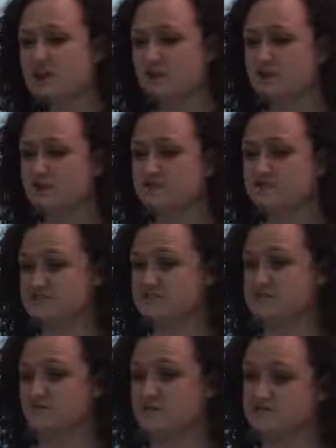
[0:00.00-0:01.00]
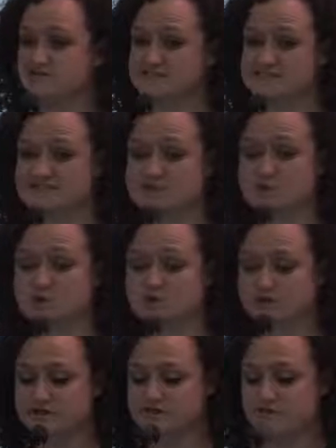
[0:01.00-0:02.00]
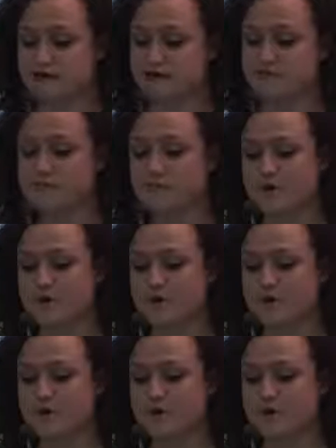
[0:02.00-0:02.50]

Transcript: And we're just over 160 employees there.